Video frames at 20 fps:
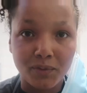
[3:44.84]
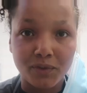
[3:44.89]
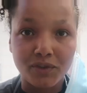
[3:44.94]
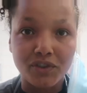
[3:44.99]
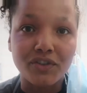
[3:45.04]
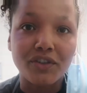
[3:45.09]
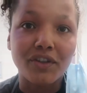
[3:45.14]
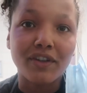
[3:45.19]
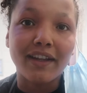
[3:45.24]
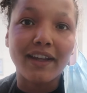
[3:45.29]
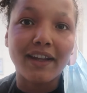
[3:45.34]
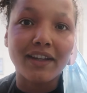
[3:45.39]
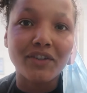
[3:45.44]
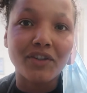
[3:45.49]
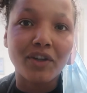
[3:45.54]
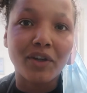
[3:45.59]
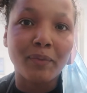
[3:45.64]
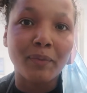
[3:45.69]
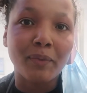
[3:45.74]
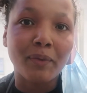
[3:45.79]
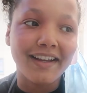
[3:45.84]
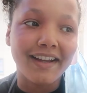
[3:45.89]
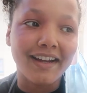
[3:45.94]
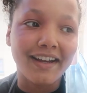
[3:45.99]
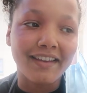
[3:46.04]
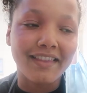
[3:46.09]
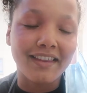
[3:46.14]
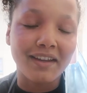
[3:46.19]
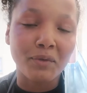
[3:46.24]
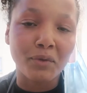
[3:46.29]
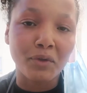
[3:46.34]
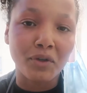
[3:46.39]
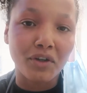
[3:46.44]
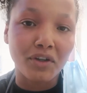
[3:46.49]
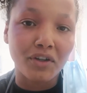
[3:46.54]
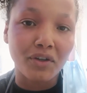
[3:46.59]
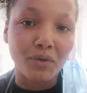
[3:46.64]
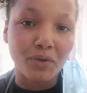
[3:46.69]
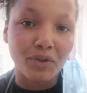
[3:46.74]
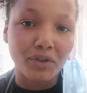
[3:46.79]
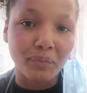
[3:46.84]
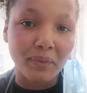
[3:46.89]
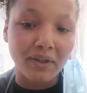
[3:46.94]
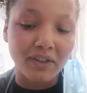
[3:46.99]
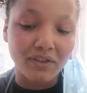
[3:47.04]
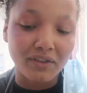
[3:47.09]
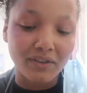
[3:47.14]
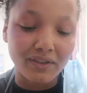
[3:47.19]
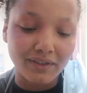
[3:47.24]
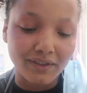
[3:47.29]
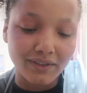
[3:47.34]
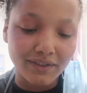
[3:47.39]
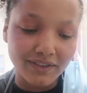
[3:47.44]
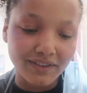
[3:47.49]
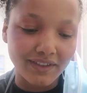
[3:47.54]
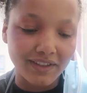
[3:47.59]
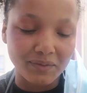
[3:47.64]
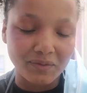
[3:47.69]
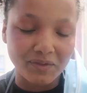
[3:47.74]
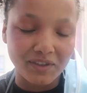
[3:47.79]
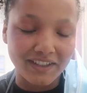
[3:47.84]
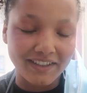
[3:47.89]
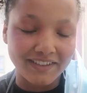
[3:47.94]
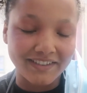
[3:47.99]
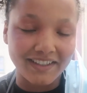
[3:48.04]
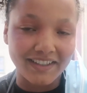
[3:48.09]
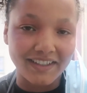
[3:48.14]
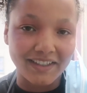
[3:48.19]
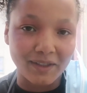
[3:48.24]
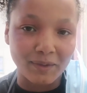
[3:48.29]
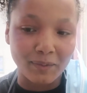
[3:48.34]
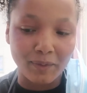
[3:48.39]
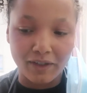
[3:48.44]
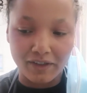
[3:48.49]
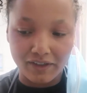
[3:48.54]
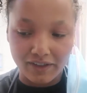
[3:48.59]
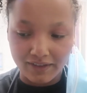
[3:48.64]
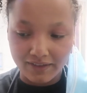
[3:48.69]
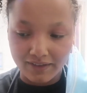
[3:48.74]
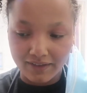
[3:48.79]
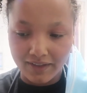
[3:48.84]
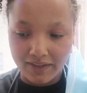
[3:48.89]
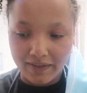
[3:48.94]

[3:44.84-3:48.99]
We're just gonna catch up. I think we're gonna order McDonald's and I'm really excited about it.